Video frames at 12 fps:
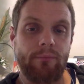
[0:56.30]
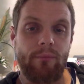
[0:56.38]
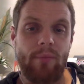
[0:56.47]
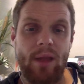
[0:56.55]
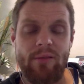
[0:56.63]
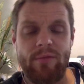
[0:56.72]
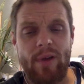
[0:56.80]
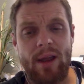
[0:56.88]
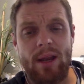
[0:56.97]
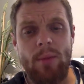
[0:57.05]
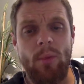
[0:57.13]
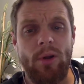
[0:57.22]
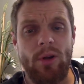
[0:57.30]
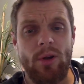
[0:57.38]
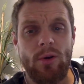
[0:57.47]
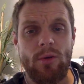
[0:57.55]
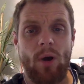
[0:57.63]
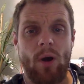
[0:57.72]
And for anybody
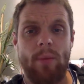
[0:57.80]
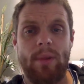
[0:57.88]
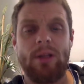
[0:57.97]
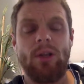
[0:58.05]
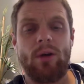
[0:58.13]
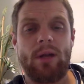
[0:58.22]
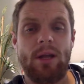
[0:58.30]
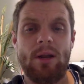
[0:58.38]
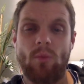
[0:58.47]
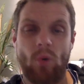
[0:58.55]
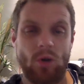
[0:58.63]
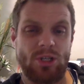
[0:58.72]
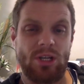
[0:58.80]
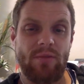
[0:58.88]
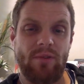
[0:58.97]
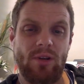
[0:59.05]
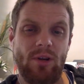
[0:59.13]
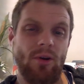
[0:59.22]
who might be logging in, watching a
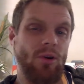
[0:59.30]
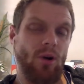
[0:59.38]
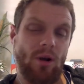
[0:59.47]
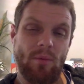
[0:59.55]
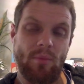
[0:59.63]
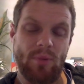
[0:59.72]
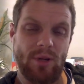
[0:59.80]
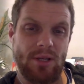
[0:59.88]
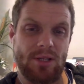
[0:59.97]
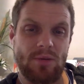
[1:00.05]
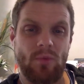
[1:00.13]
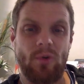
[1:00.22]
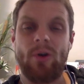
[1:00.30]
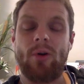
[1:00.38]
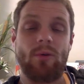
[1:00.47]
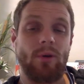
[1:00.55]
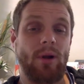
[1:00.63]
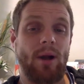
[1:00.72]
video, not completing some work
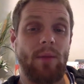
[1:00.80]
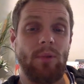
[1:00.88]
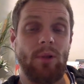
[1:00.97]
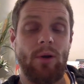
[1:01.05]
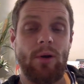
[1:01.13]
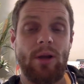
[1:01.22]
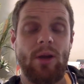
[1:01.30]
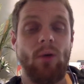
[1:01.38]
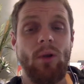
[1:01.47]
or not uploading, all I